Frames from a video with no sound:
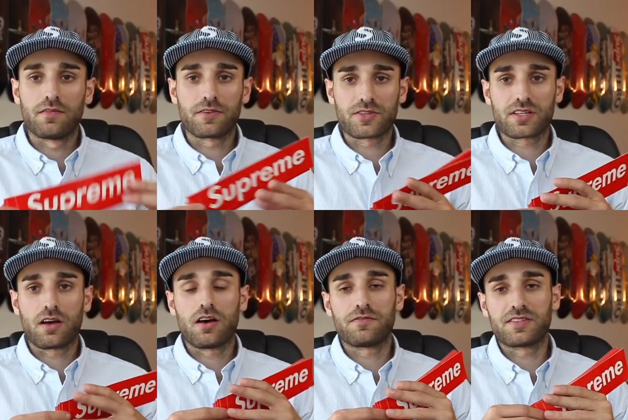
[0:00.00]
First
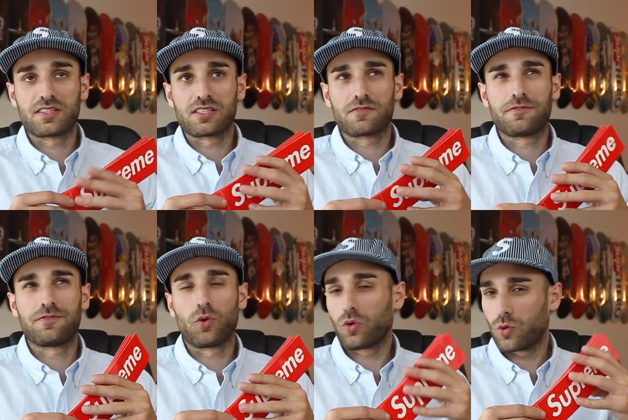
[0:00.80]
off, this is
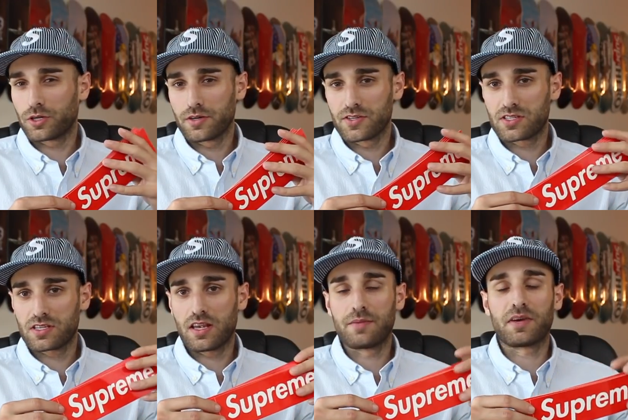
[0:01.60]
4
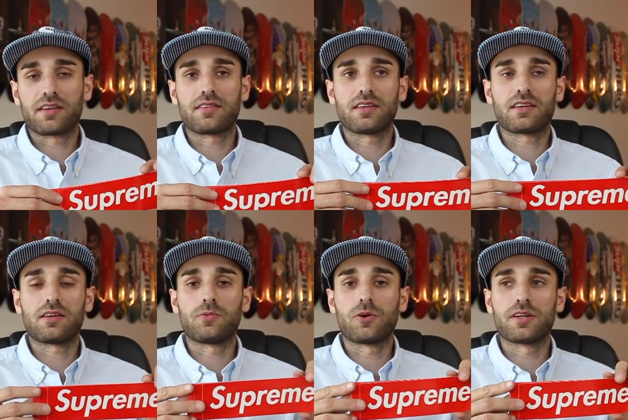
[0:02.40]
orders, and my
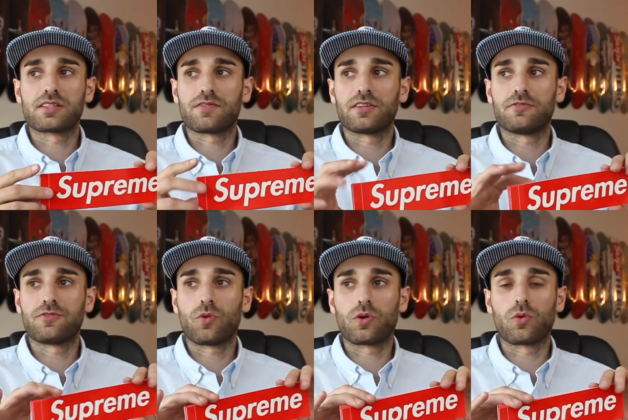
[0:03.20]
thinking was if I do
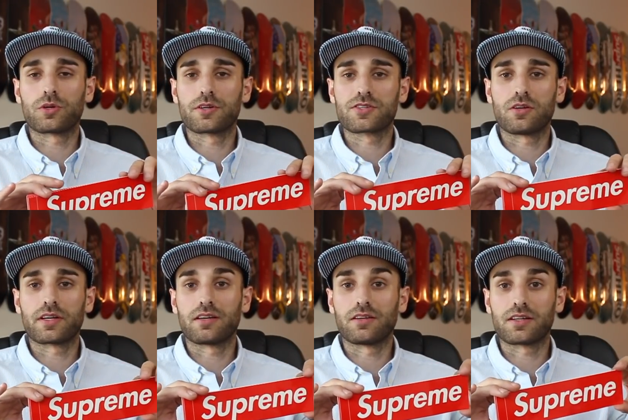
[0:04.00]
4 orders, I'll
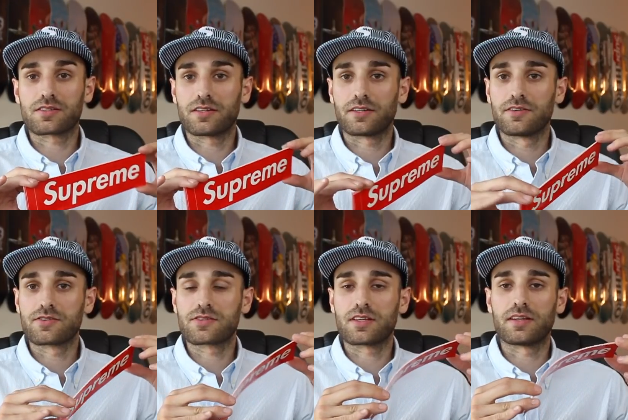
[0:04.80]
get a lot of
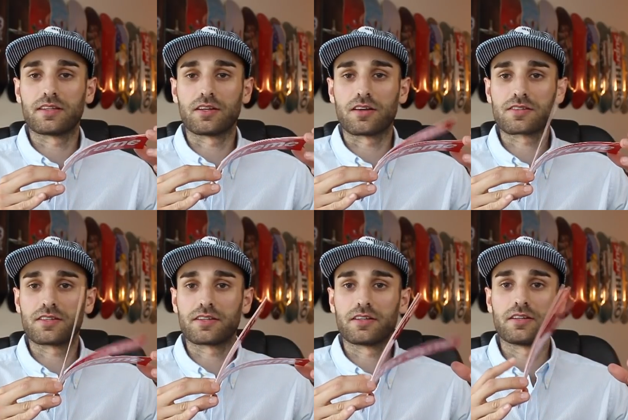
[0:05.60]
stickers and the NAS
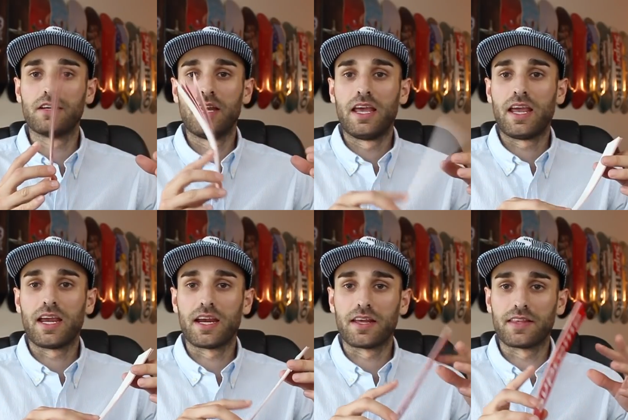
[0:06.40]
sticker,
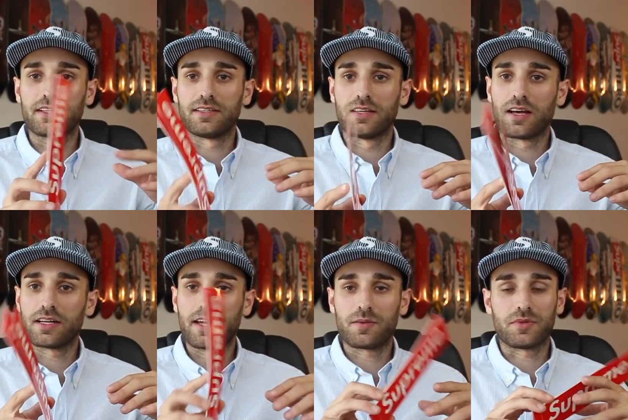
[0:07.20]
and that did not
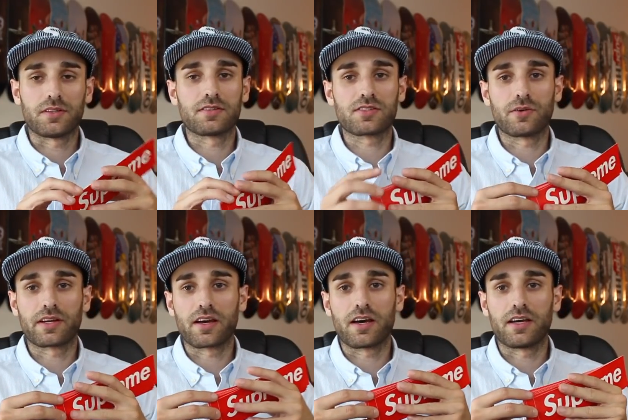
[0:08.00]
happen. So I
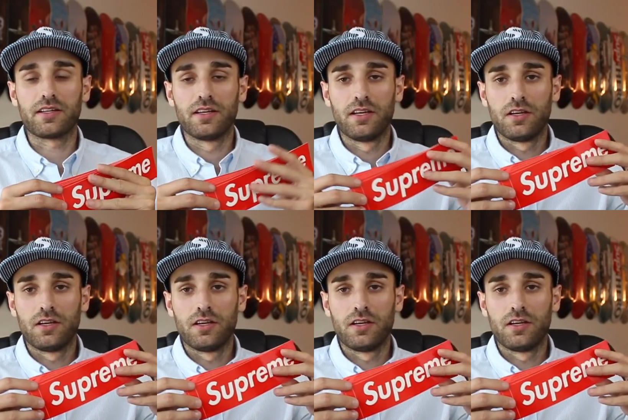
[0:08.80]
got